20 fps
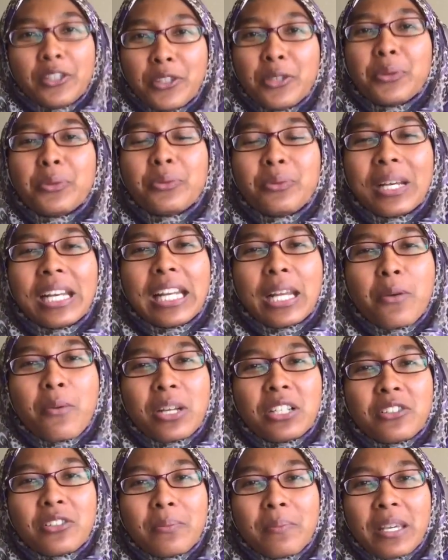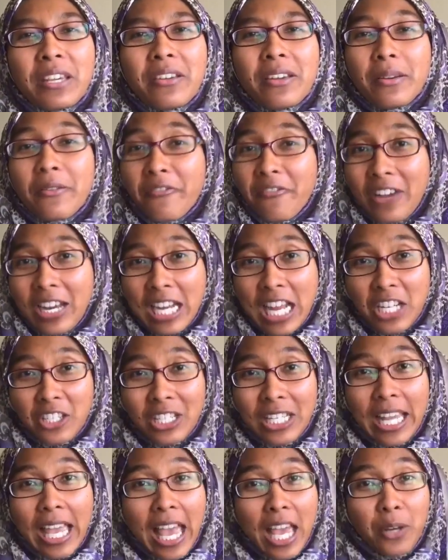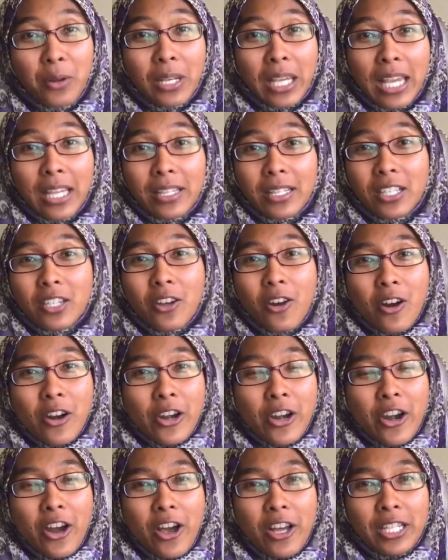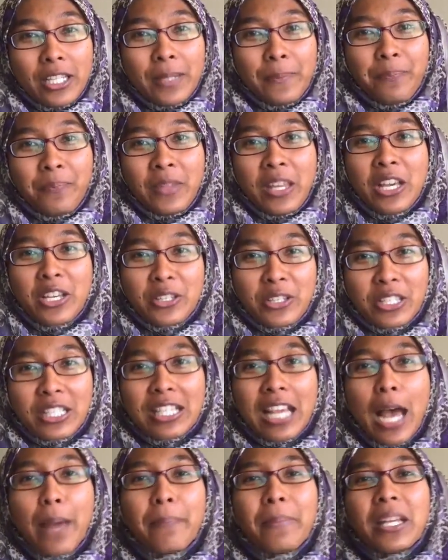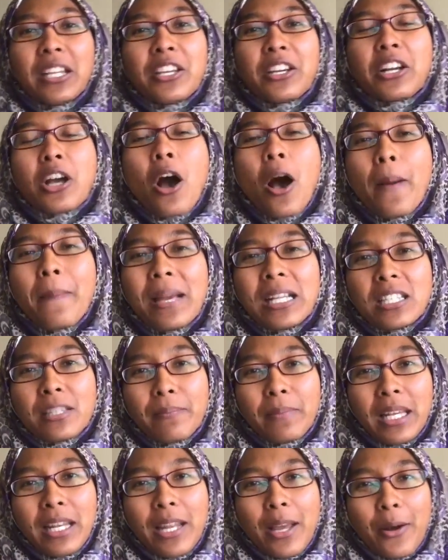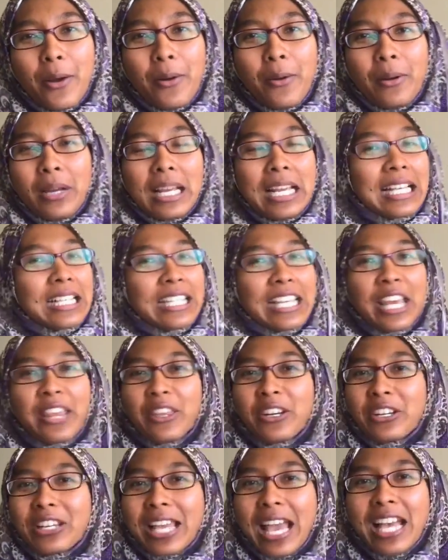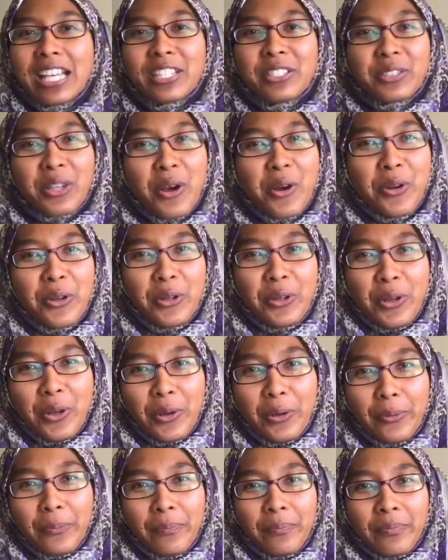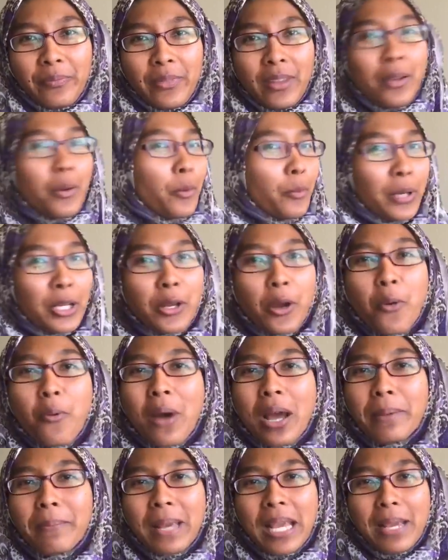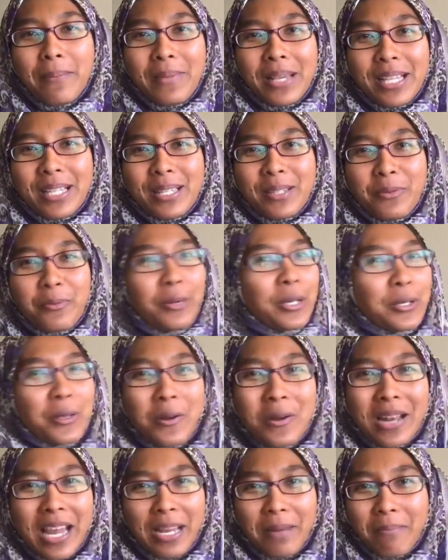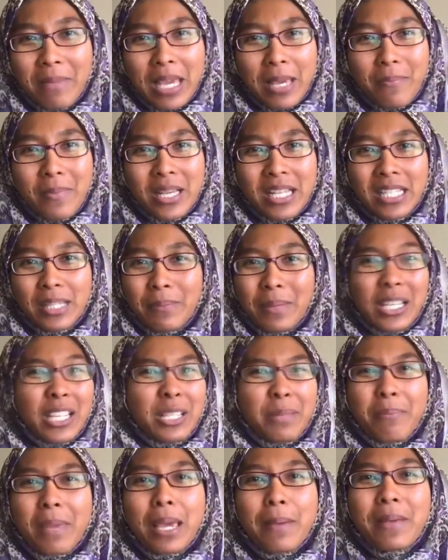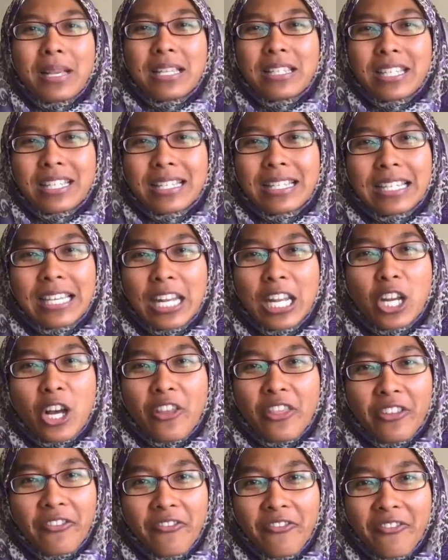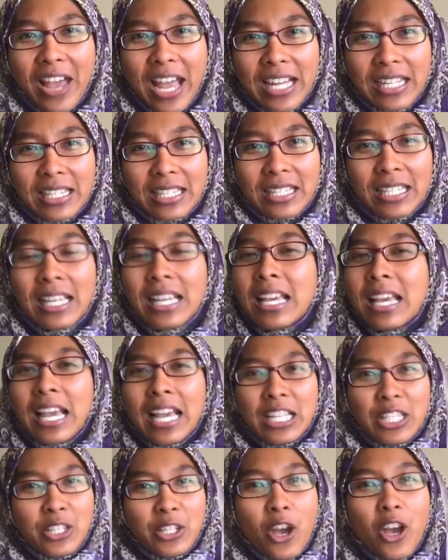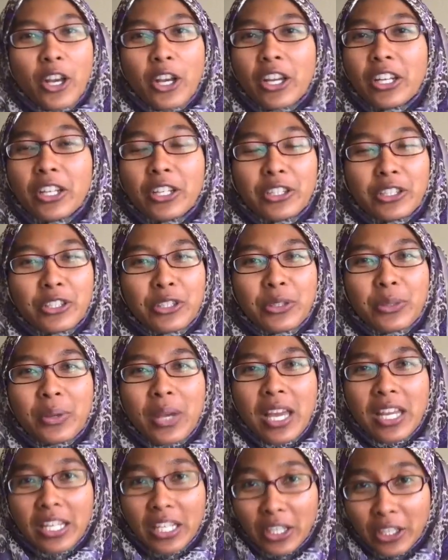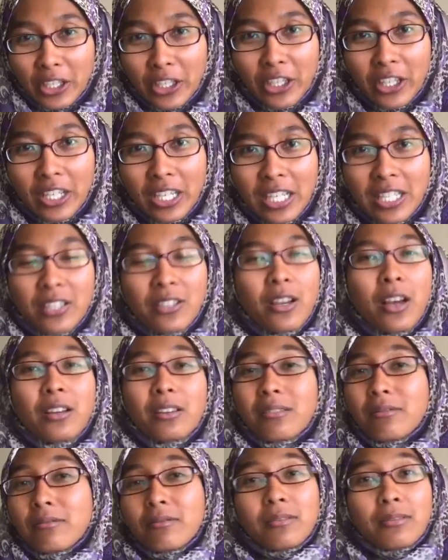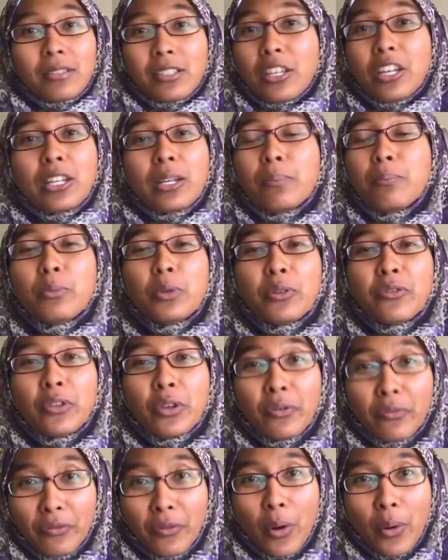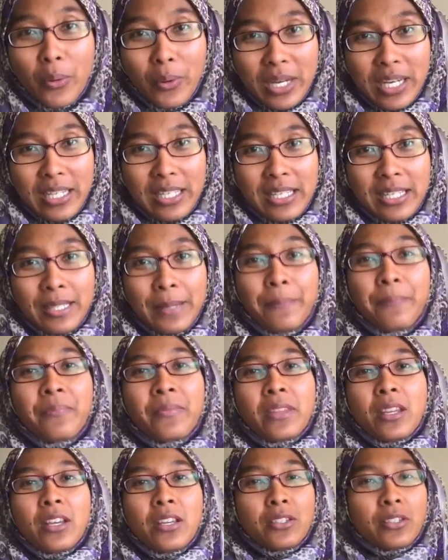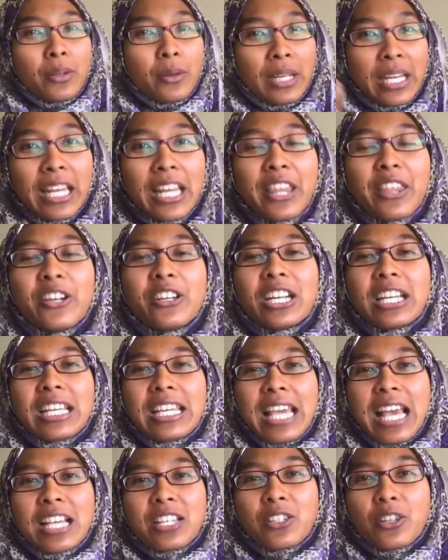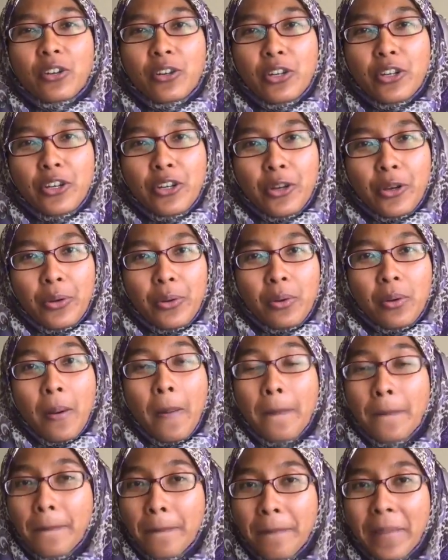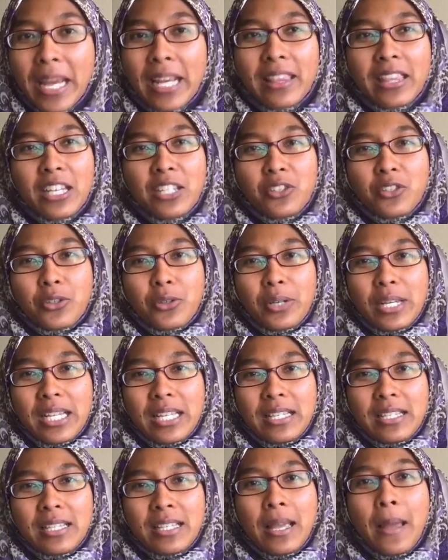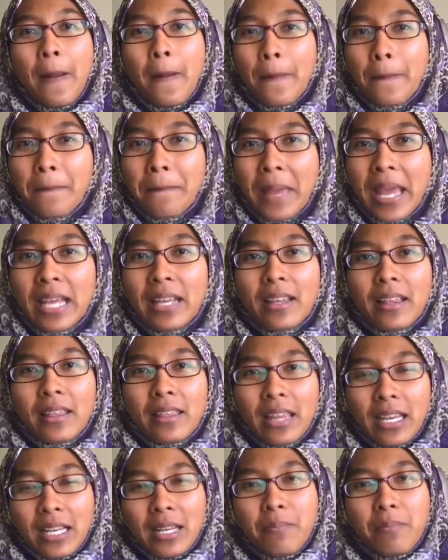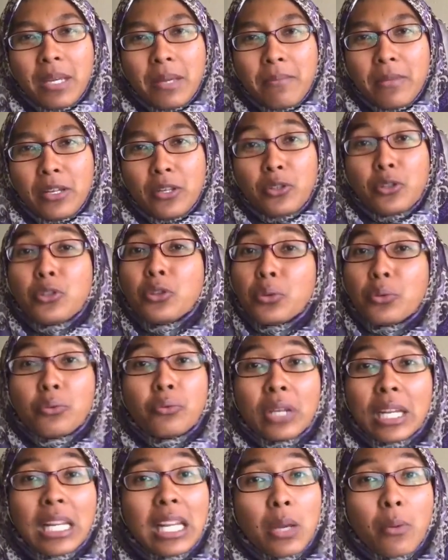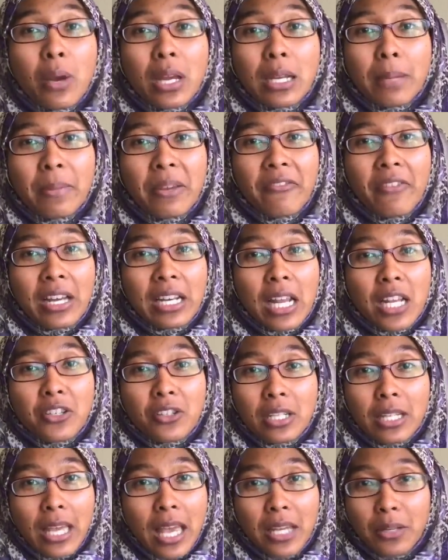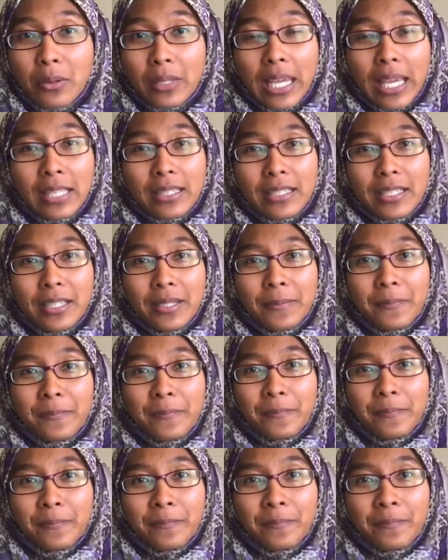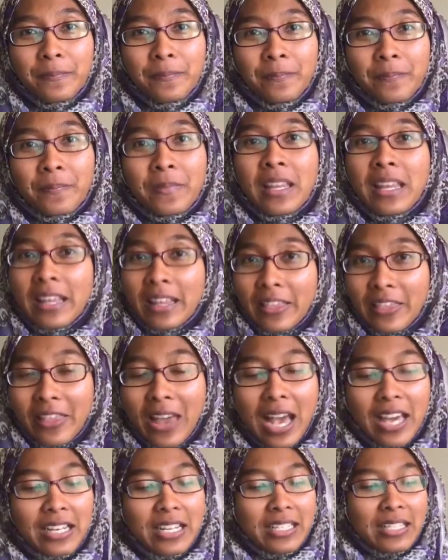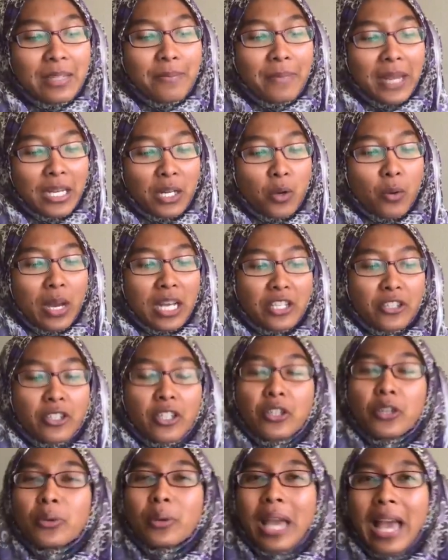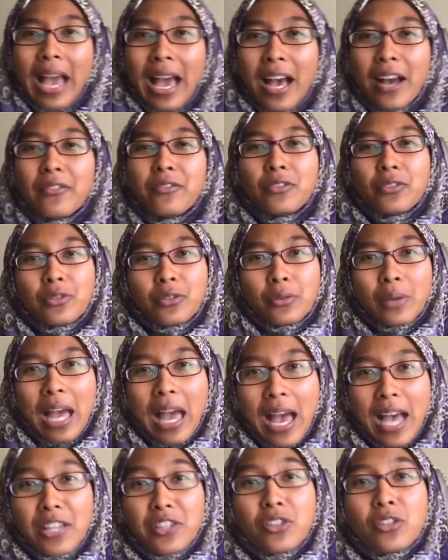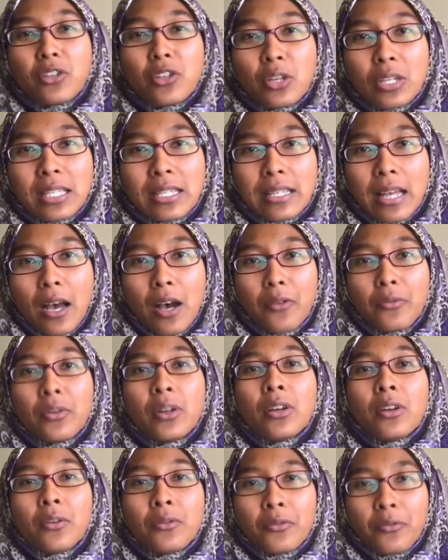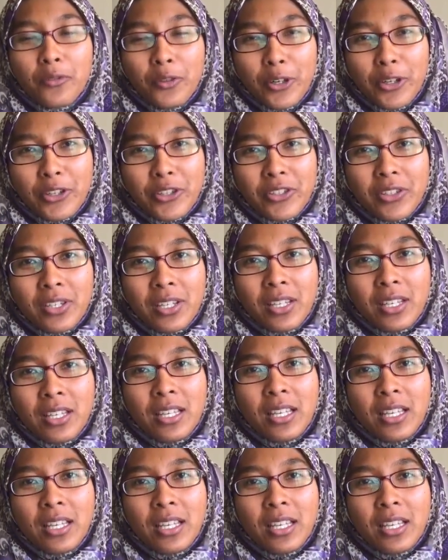Do you really want to be financially educated or not? So type in your comments below. It's either yes or no. We don't want maybes. We don't like maybes because maybe it's just sitting on the fence. It's not going to do you any good. It's not going to move you forwards. So either a yes or no. Make that choice. Make that commitment. Do you really want to be financially educated? That is the main question you have to ask yourself first.